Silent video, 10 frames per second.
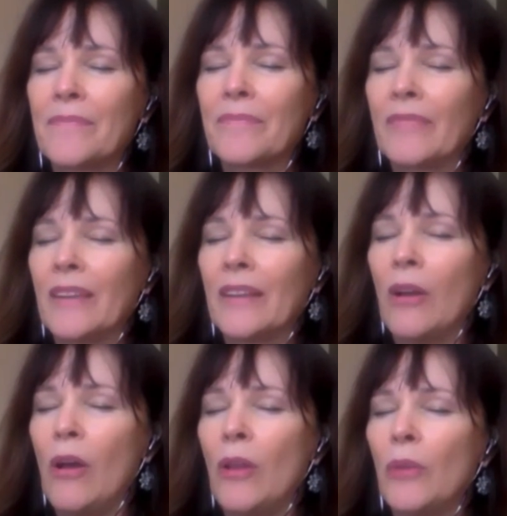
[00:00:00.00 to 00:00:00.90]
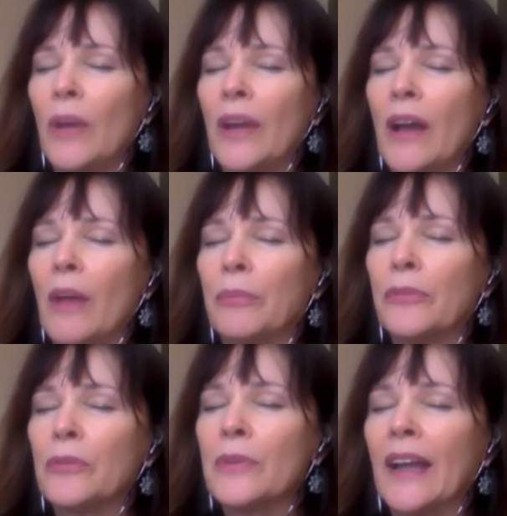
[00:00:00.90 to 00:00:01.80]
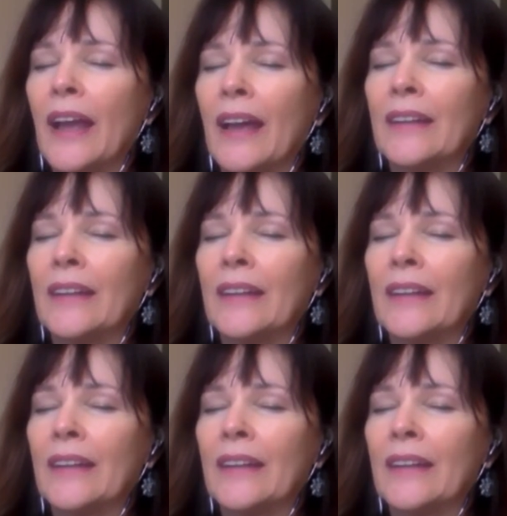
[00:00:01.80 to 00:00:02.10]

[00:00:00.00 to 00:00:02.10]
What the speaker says: And all the way up through the head,